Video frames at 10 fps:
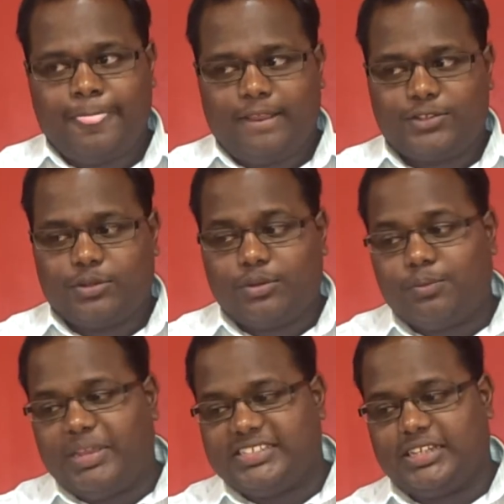So
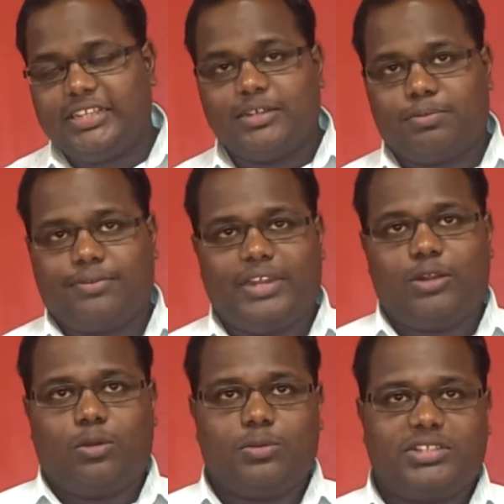basically the profile
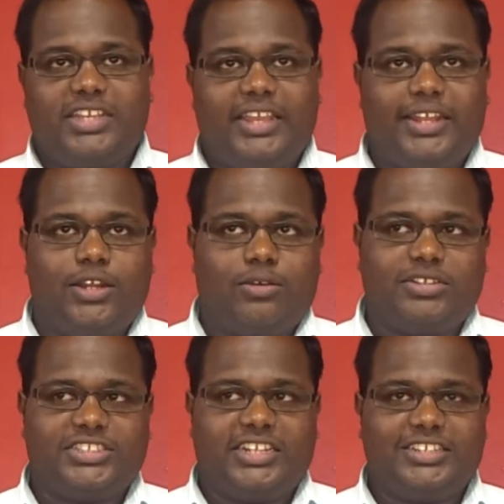over there in
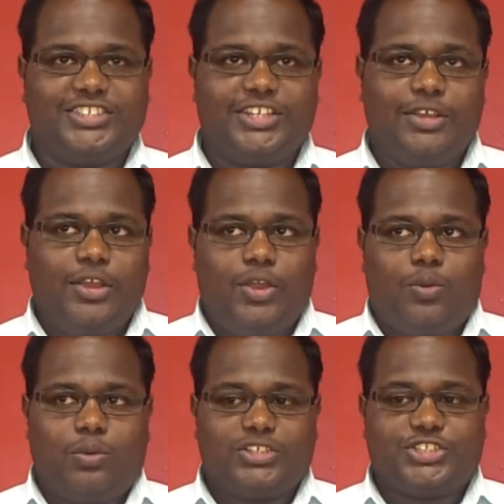Origin Energy
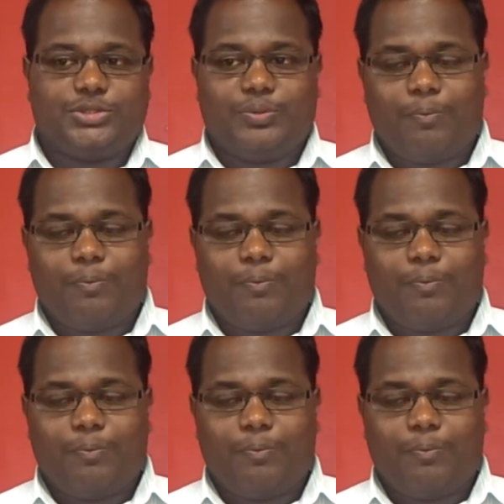was to